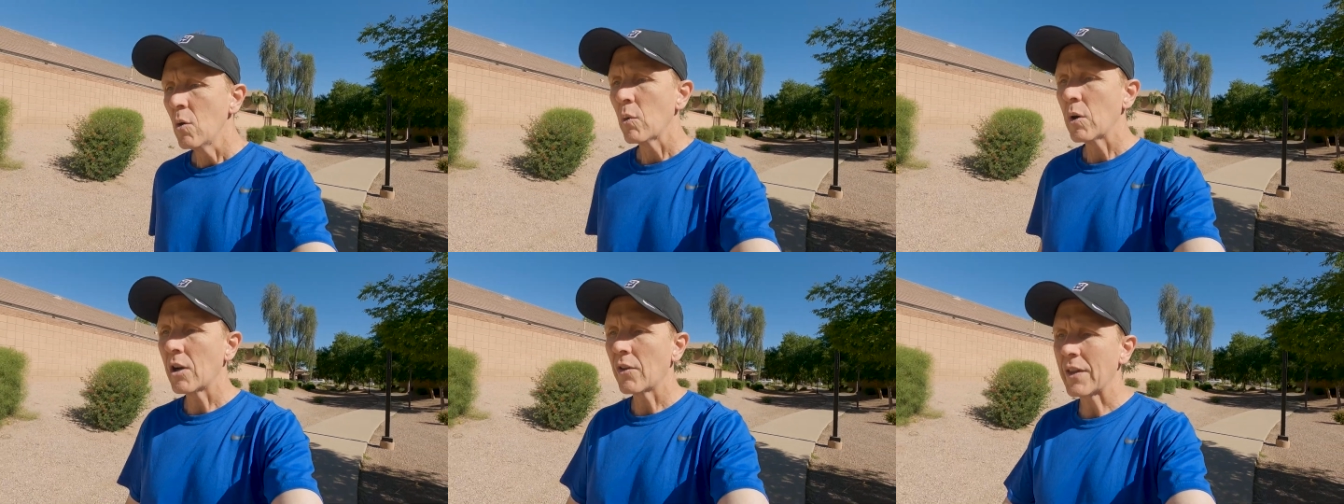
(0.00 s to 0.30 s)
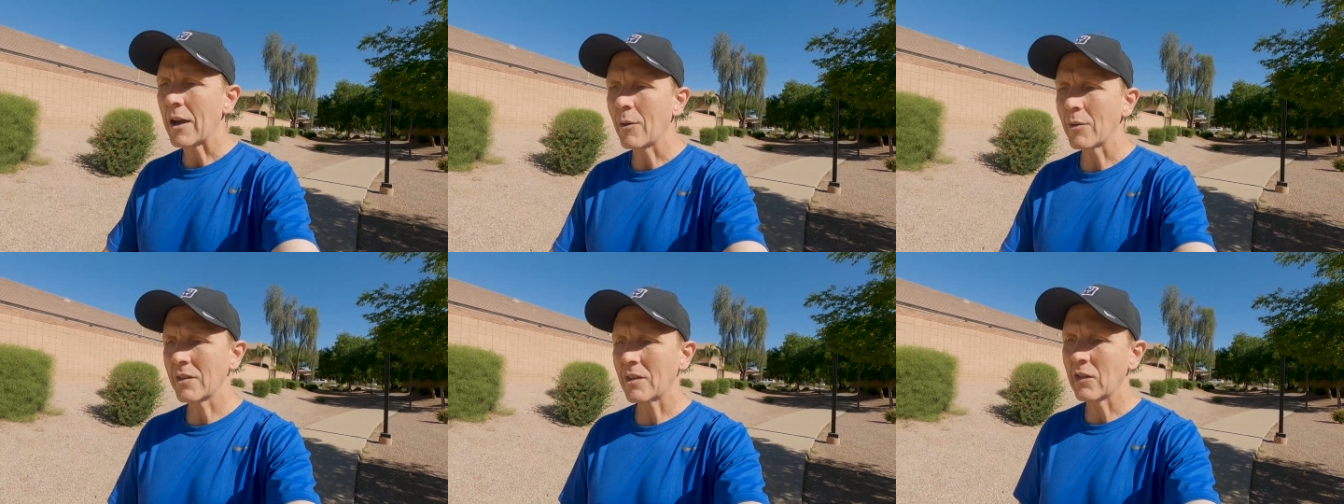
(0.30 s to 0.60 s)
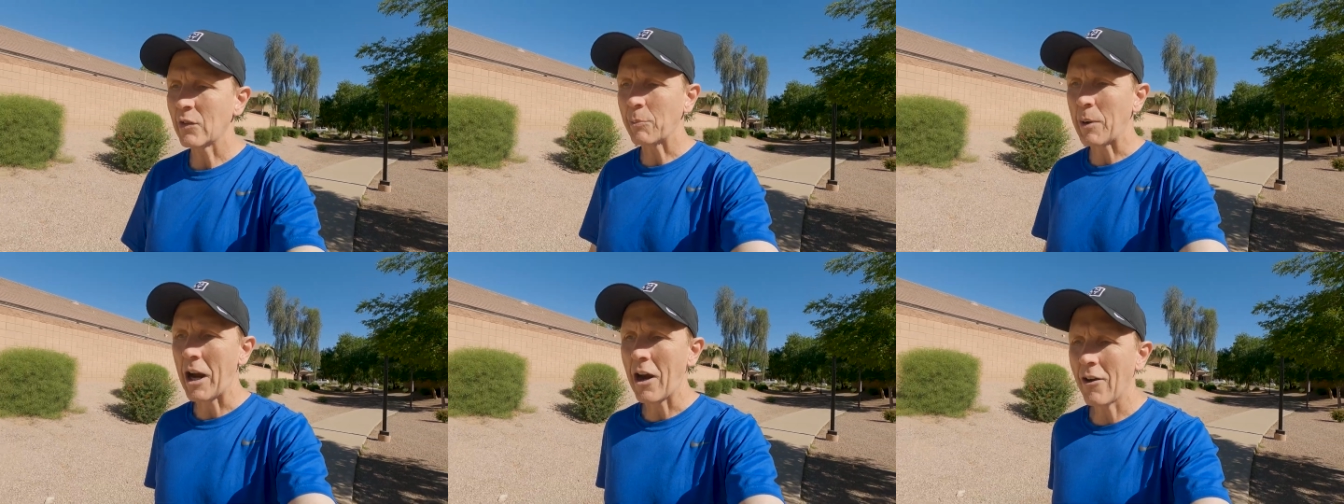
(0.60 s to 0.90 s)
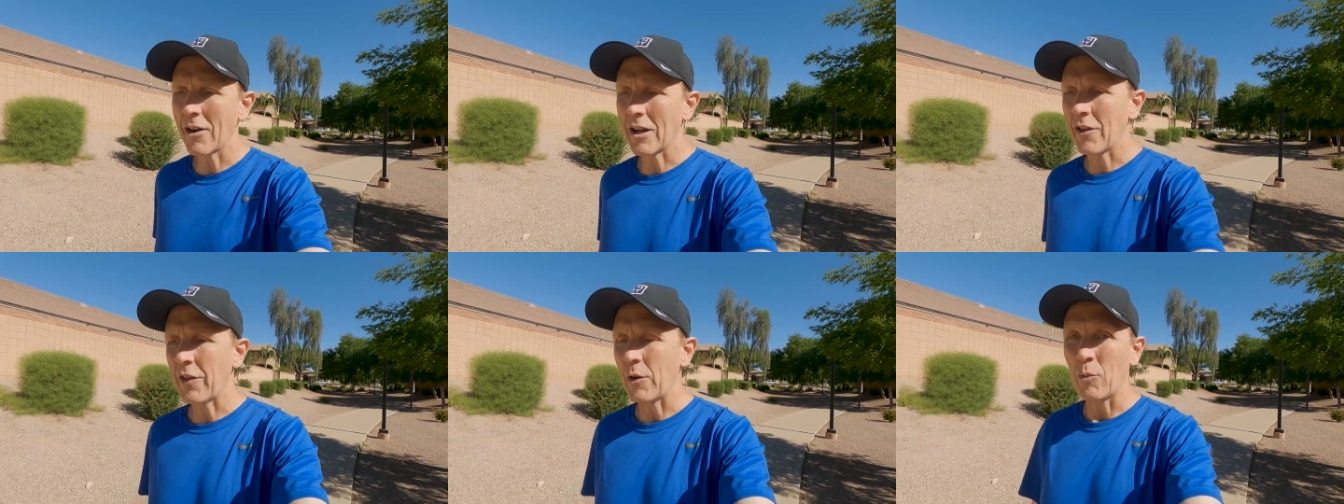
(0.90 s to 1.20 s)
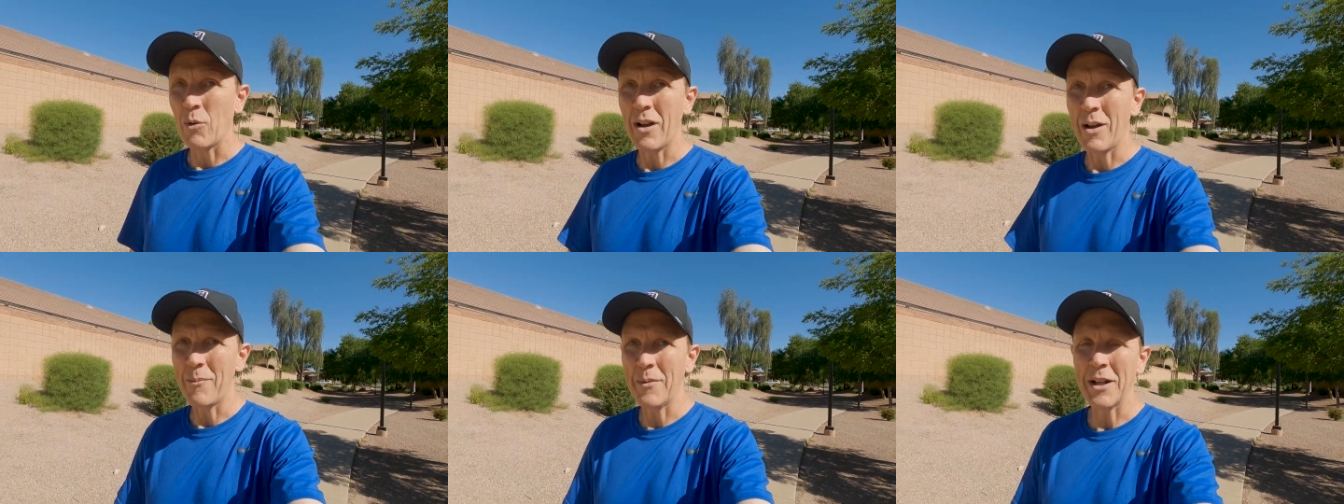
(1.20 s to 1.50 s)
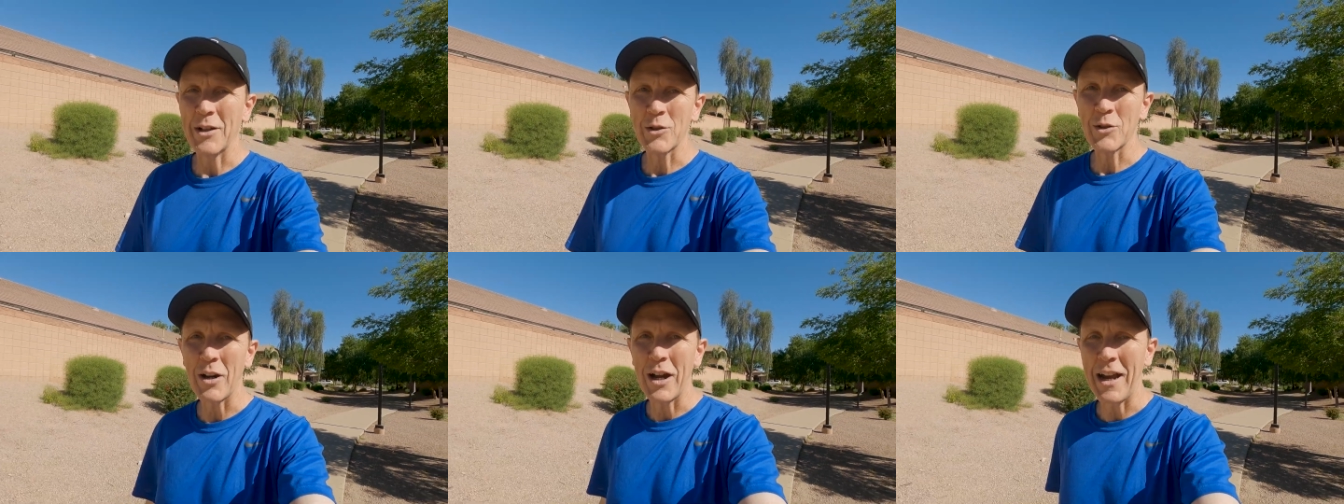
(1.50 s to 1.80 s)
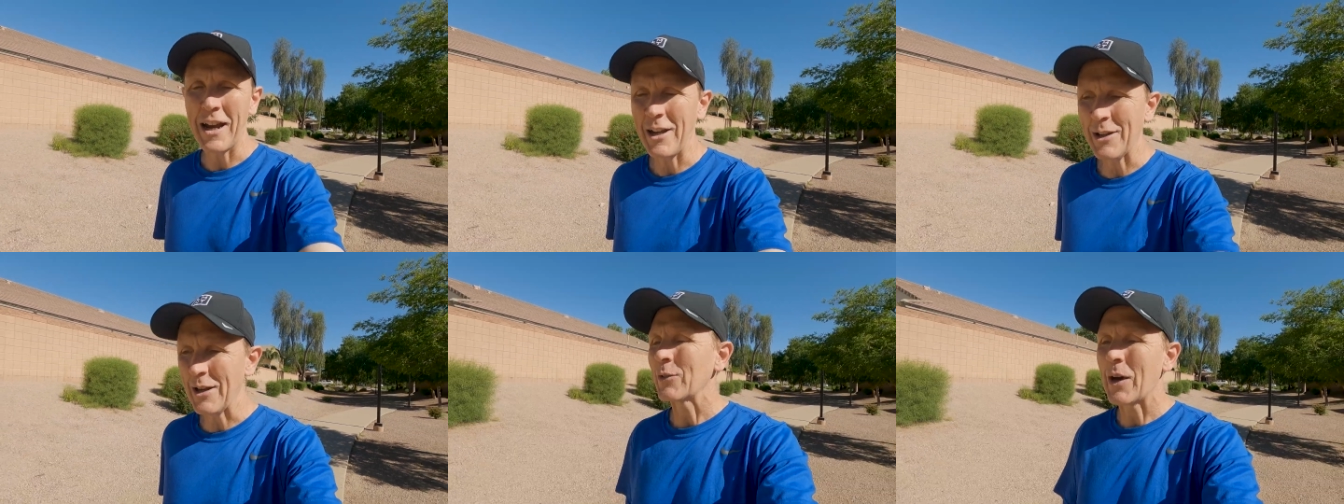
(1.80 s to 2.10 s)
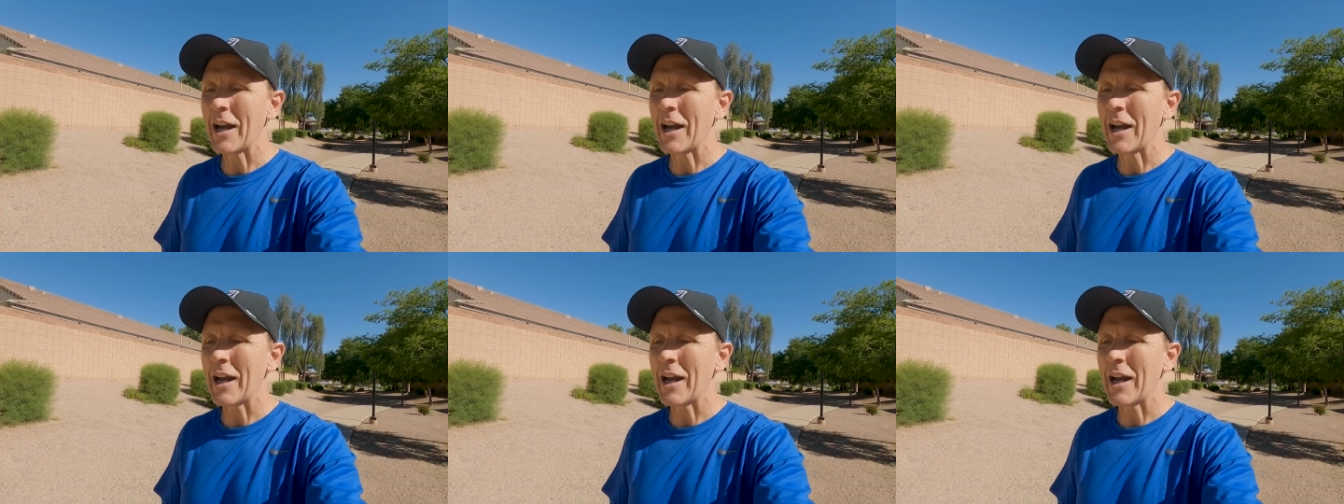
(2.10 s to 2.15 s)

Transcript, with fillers: Well, that was inspiring. I thought, well, I'm gonna try it.